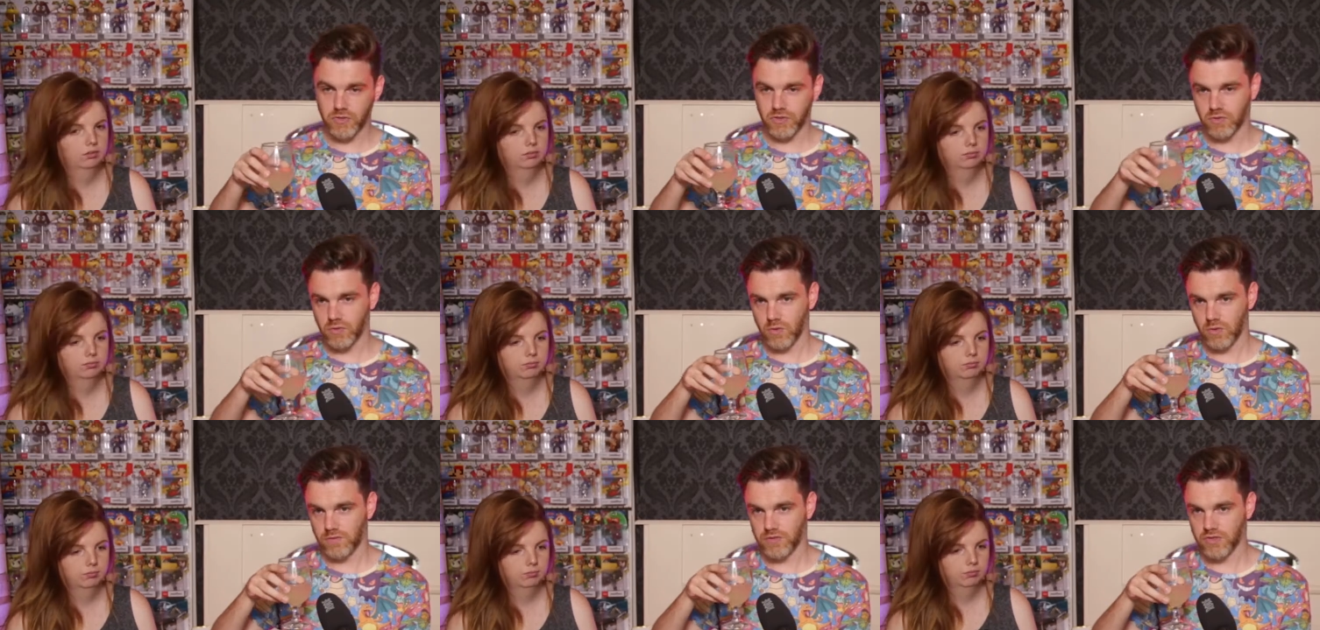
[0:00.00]

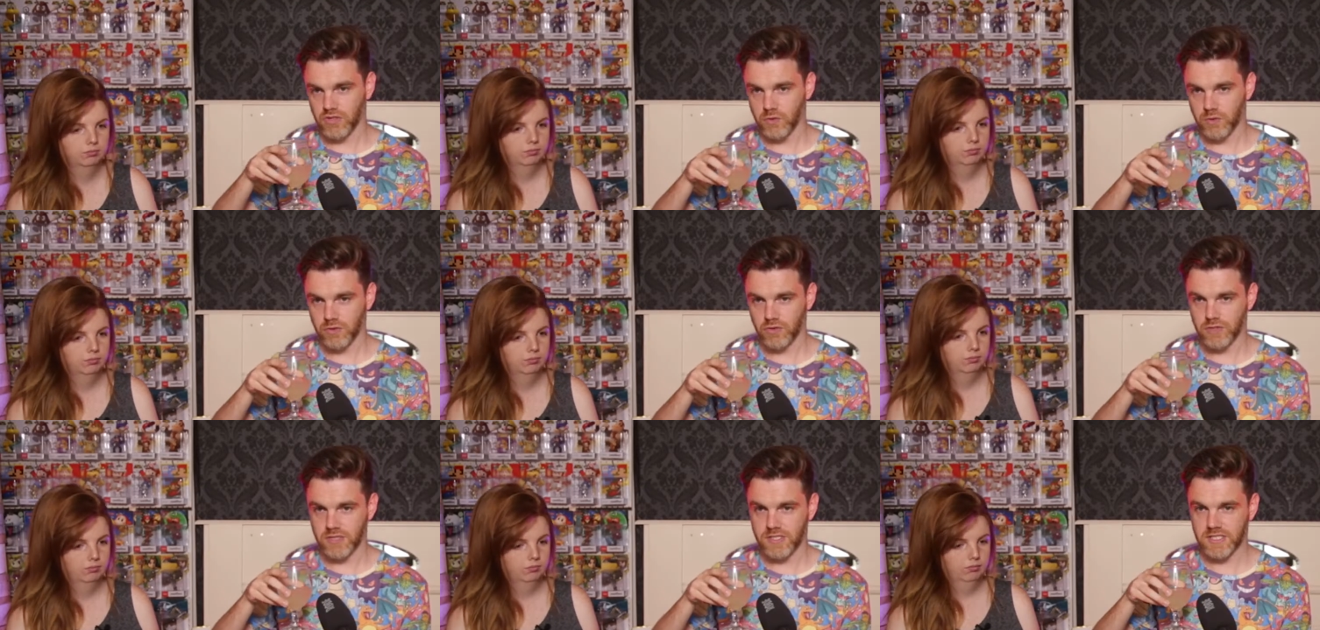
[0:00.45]
Speaker 1: just talk for
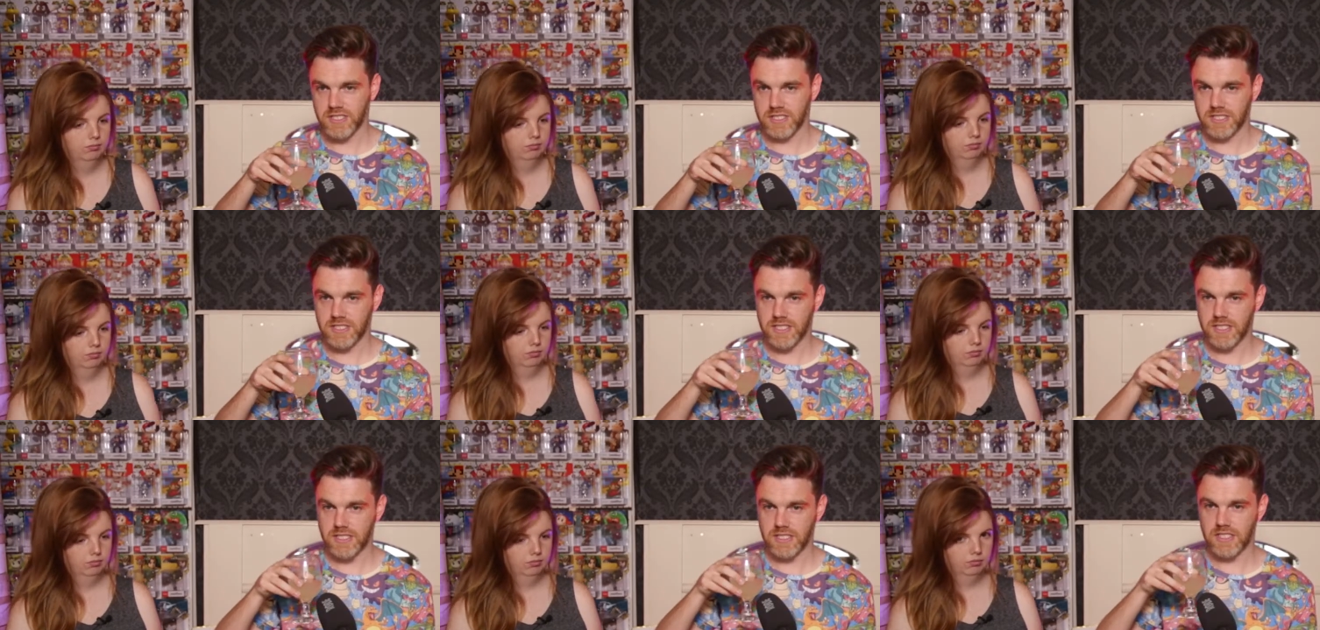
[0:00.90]

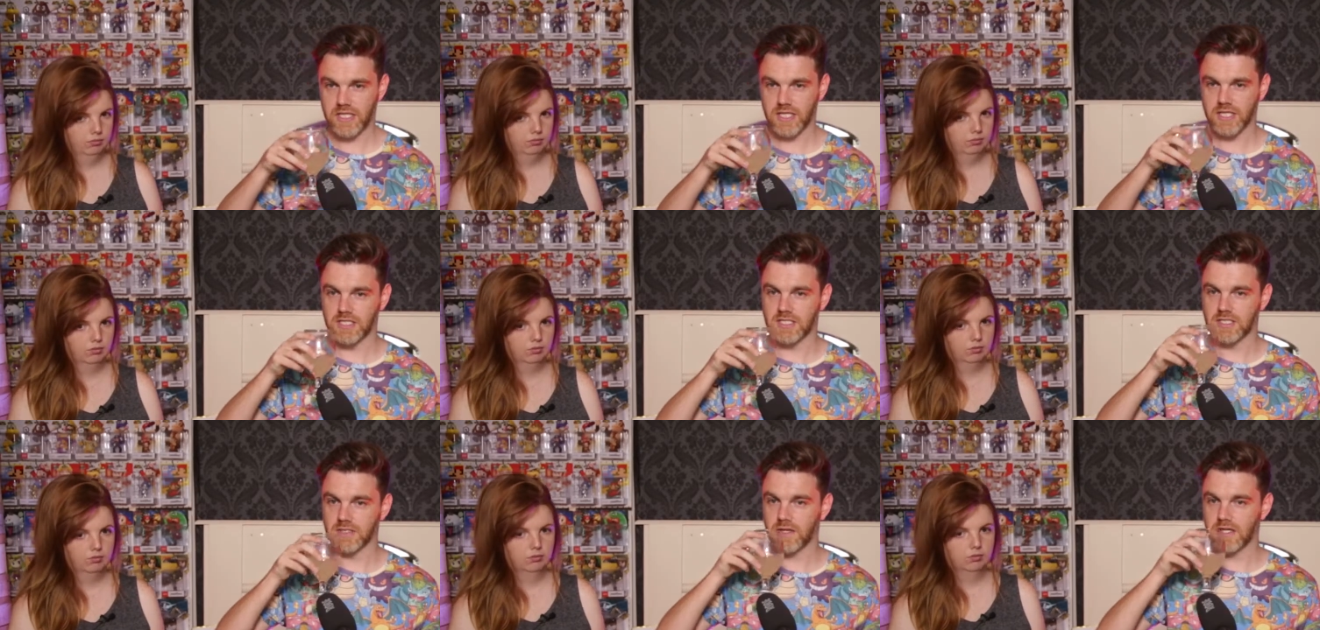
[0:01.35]
216
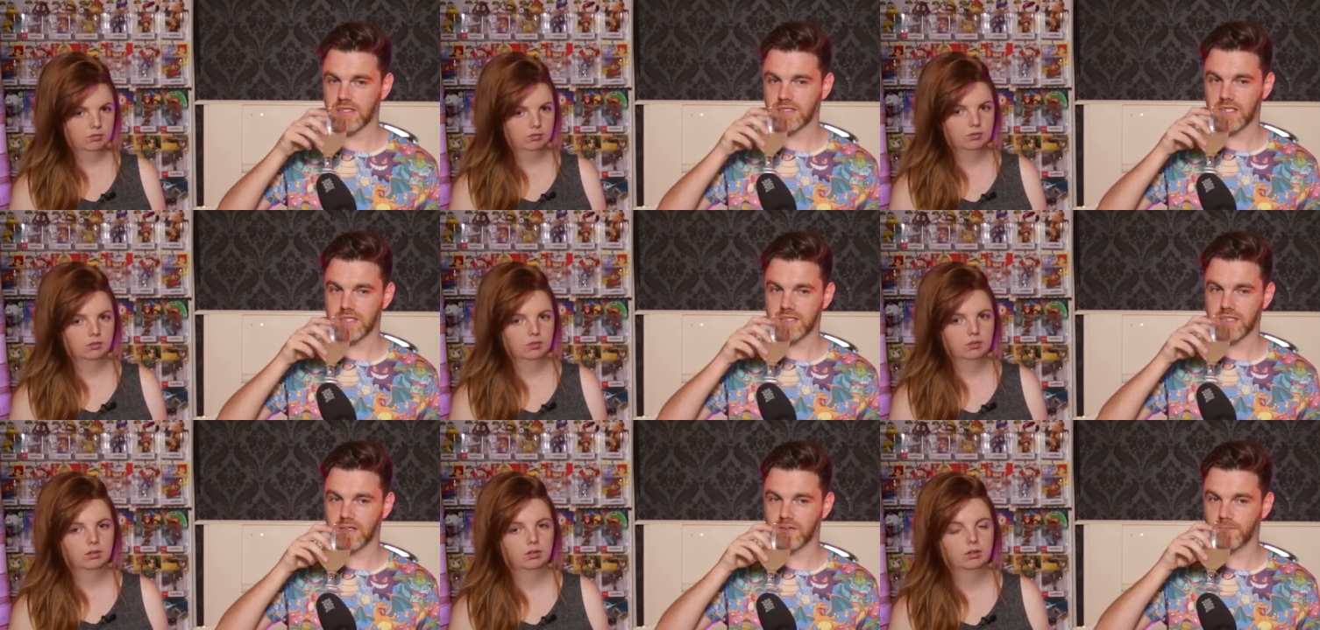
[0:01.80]
seconds. How's
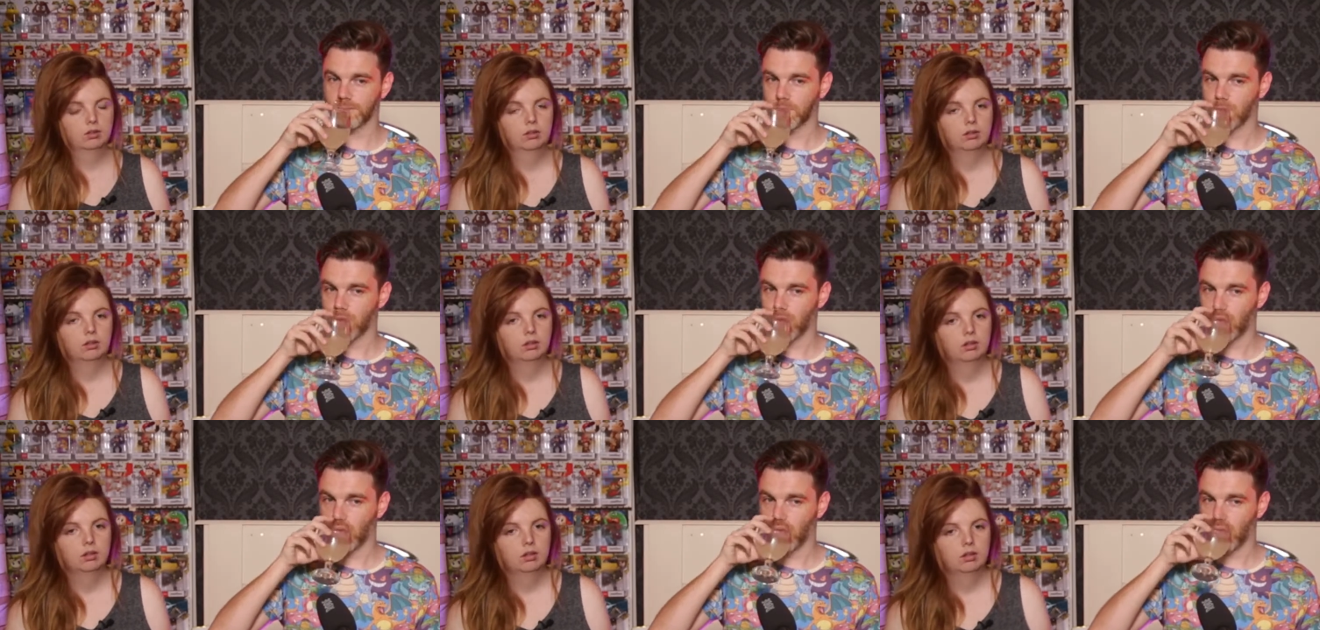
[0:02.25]
that sound?
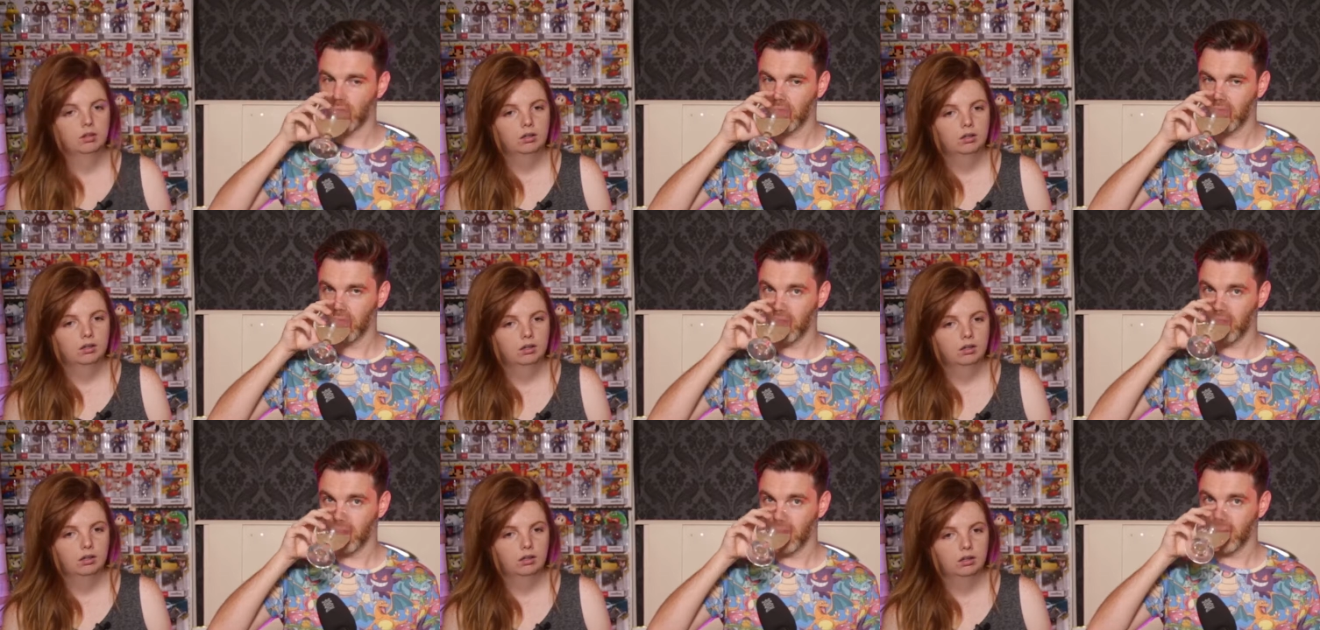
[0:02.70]

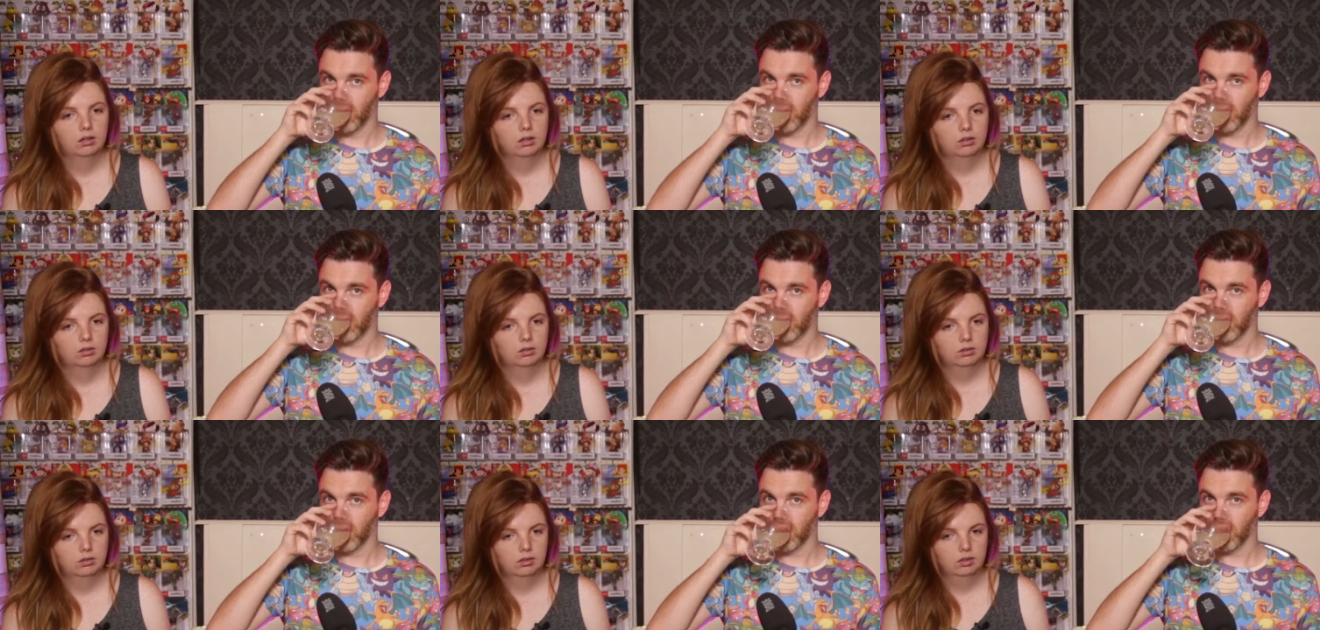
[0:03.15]

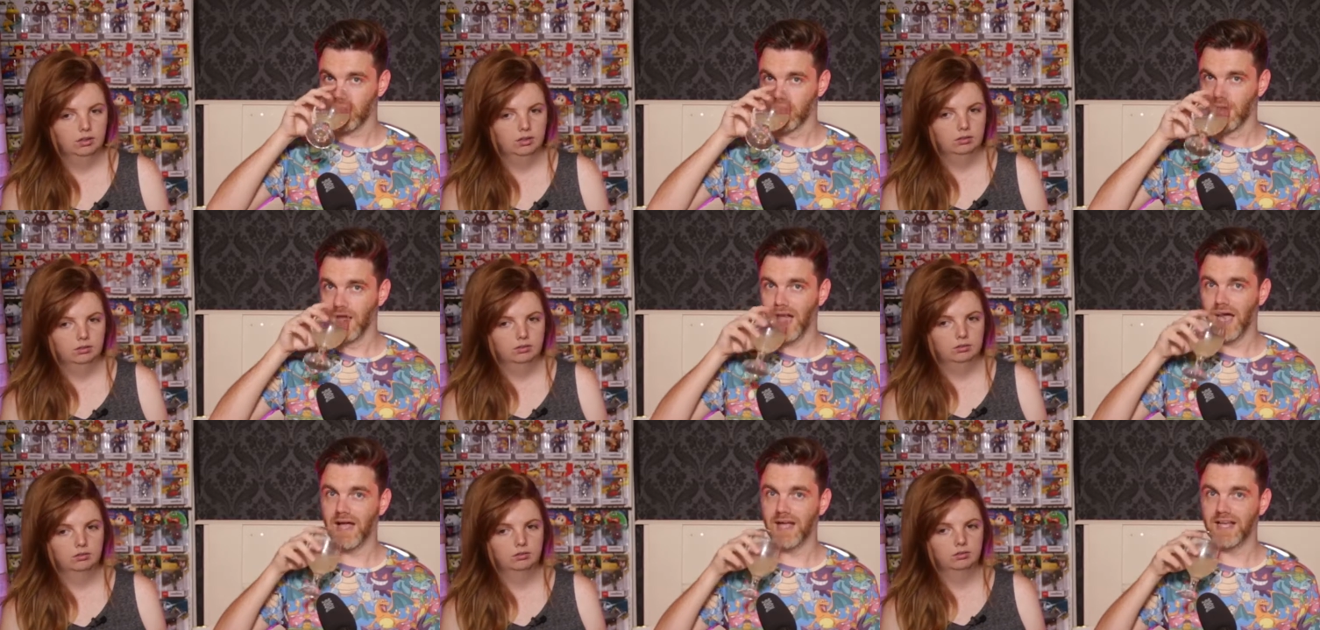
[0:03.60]
Okay.
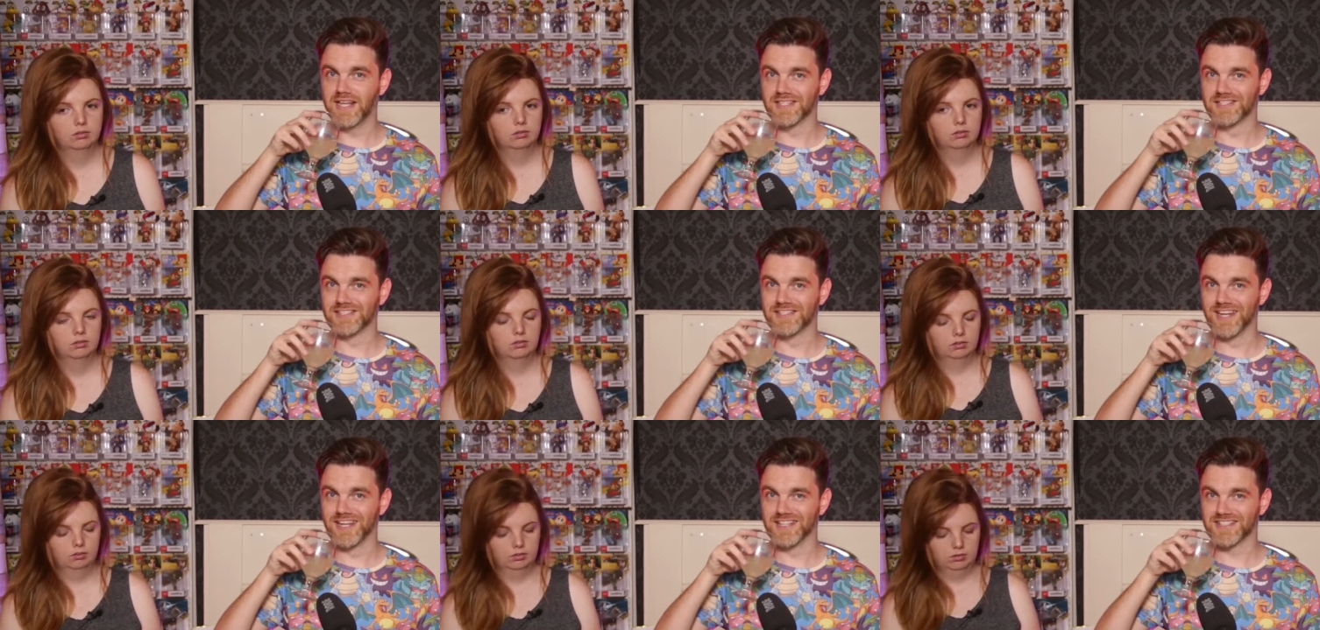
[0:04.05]
Hi,
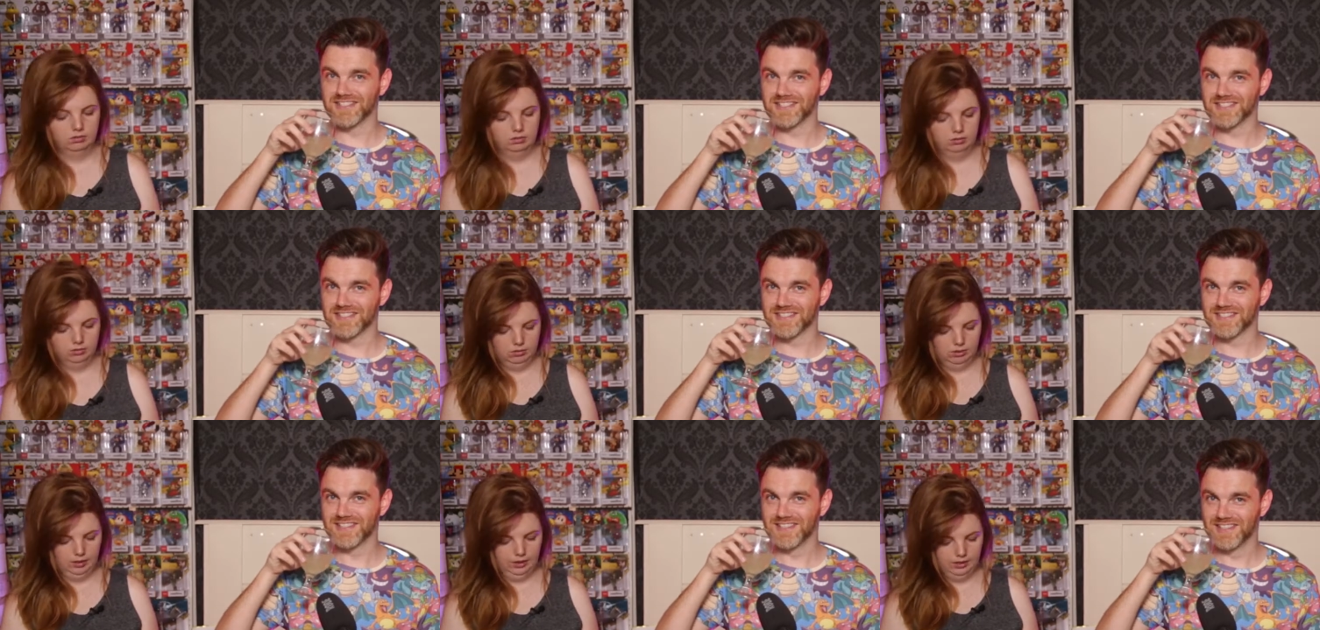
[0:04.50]

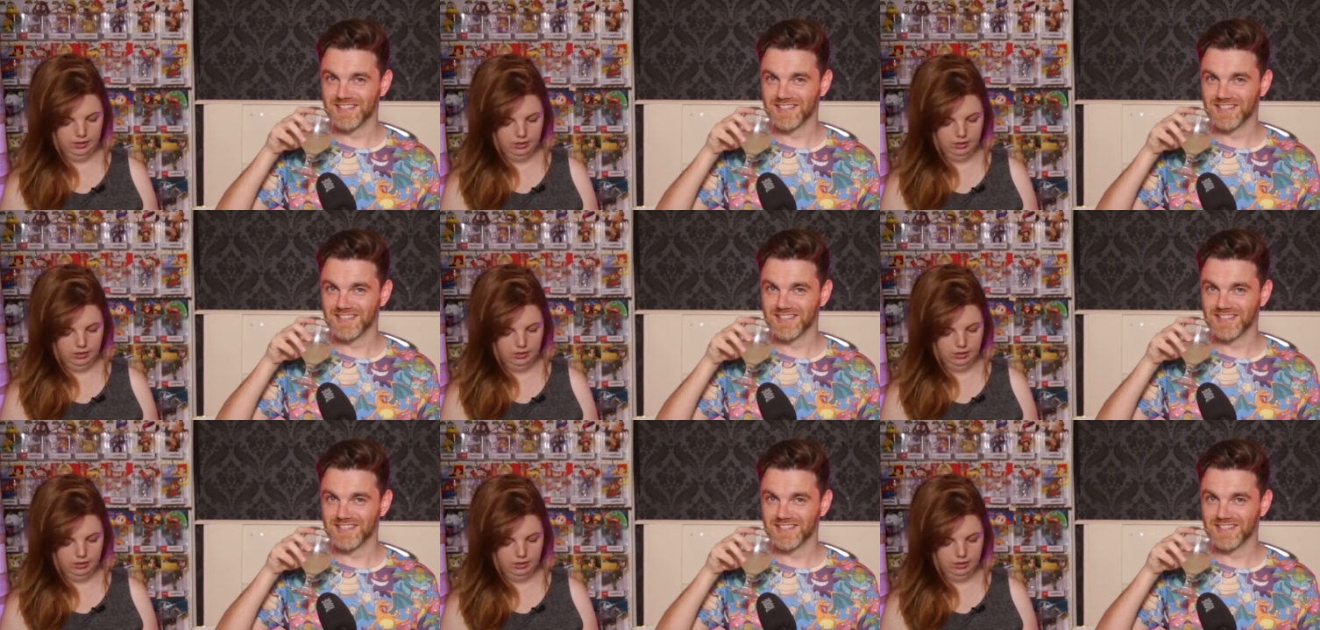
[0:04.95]
internets. I